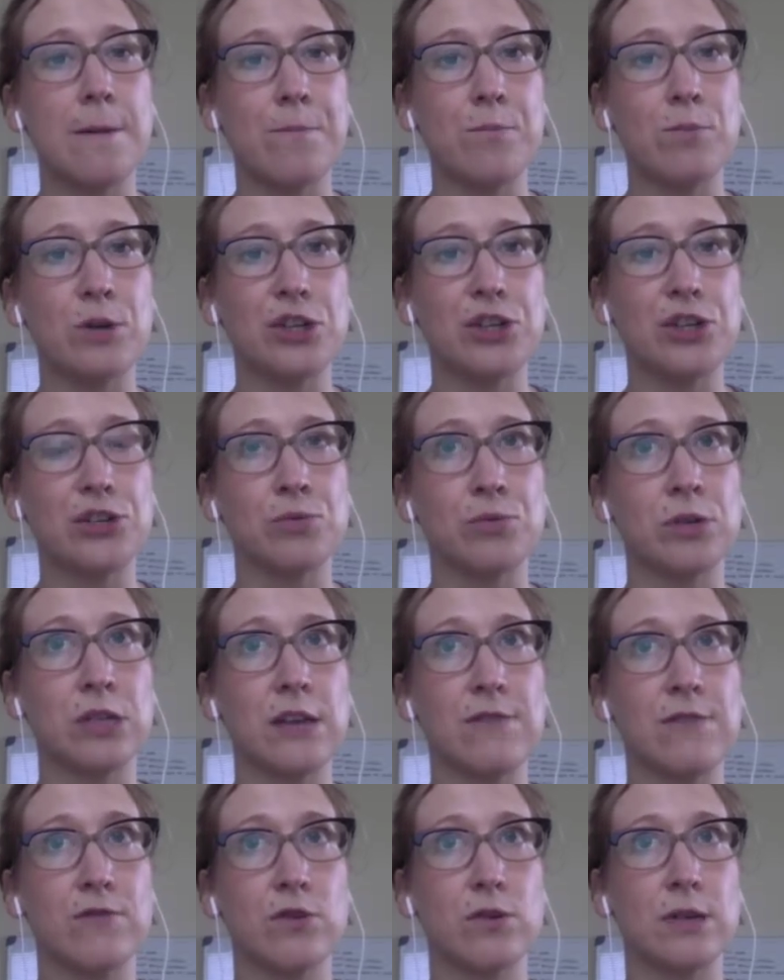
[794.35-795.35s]
which is
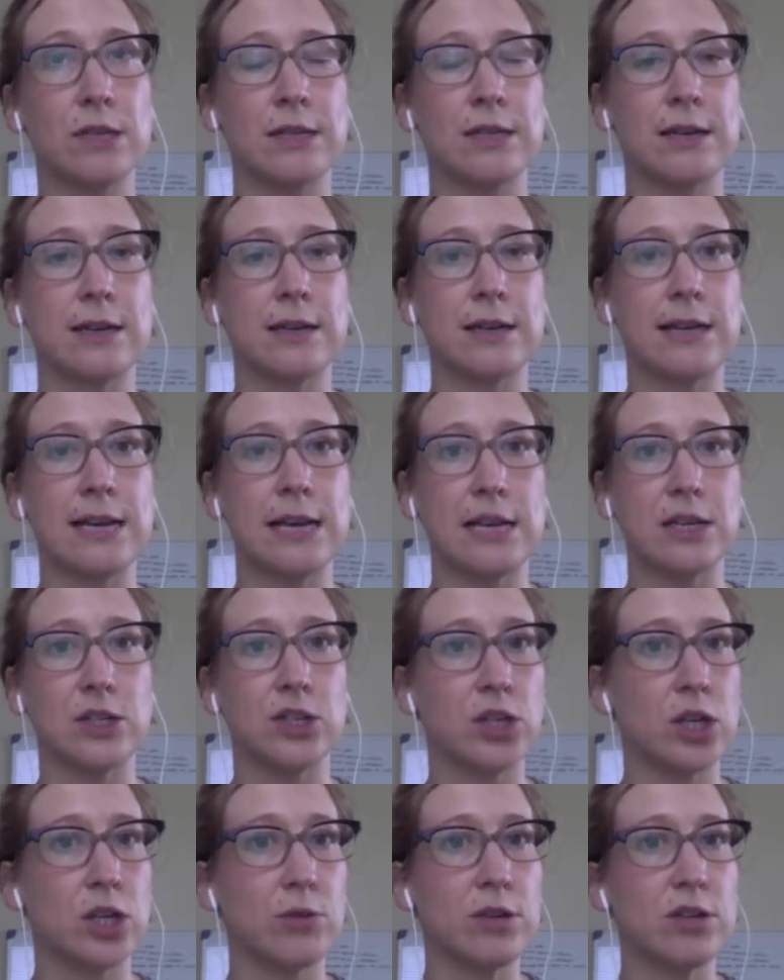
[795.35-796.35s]
really focused on getting
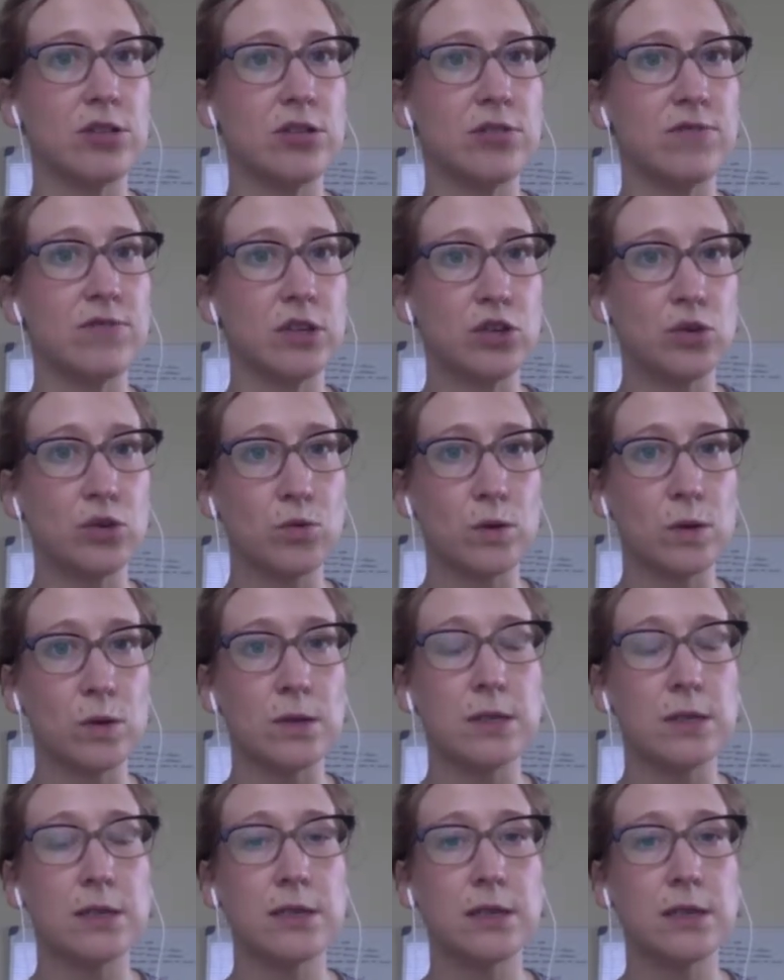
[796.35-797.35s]
to know
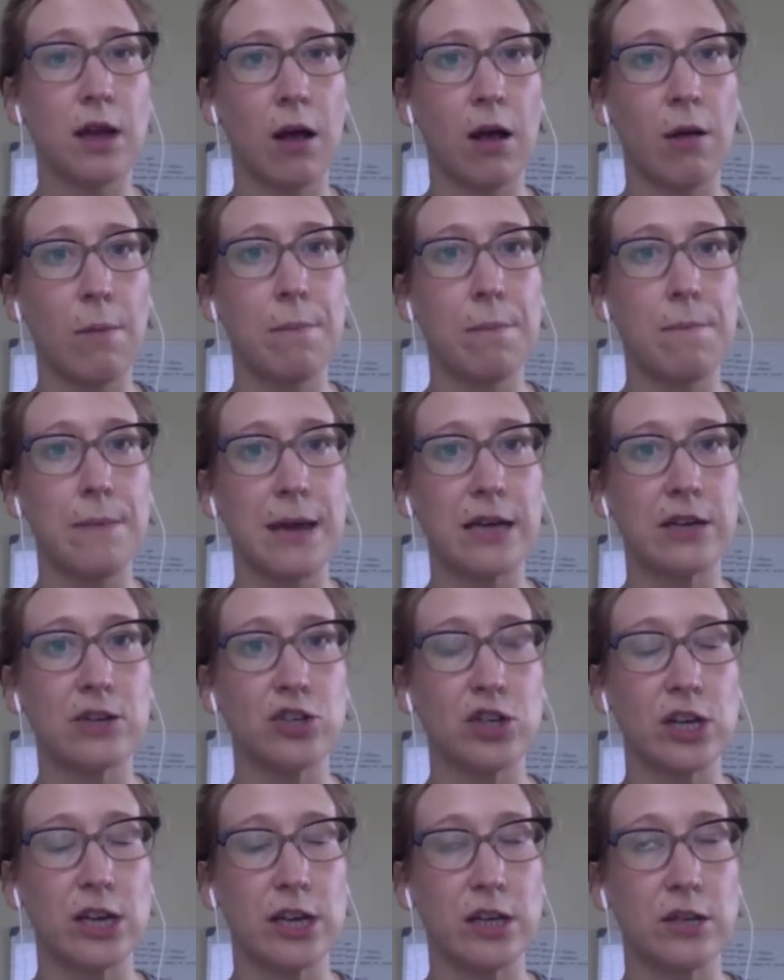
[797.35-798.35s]
individuals to help make
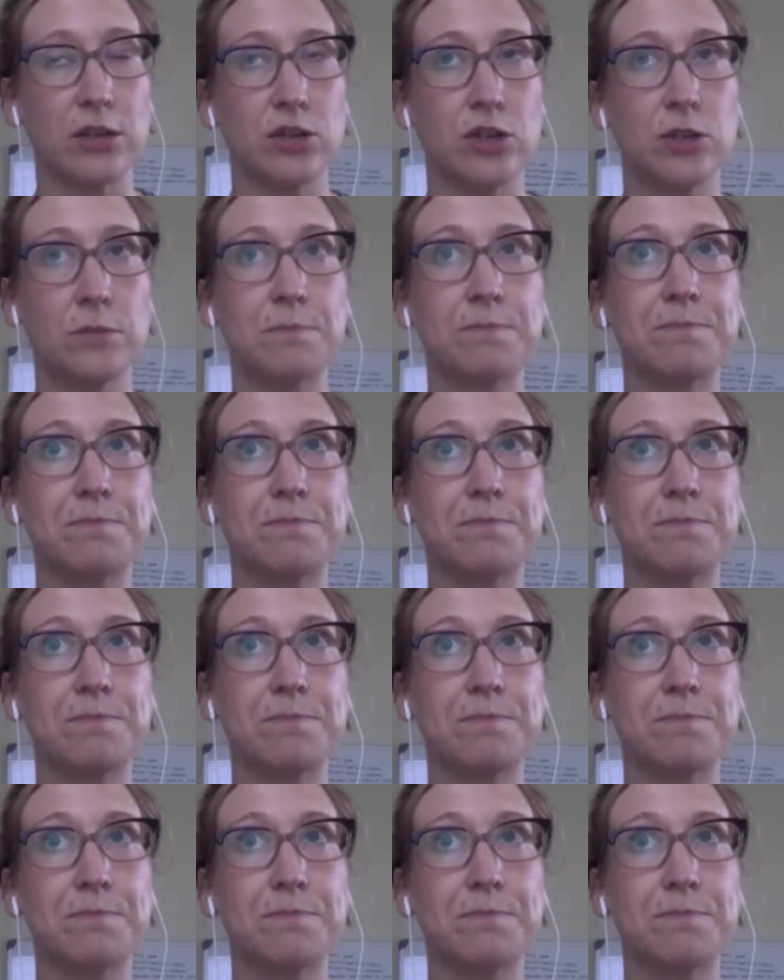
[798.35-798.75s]
change.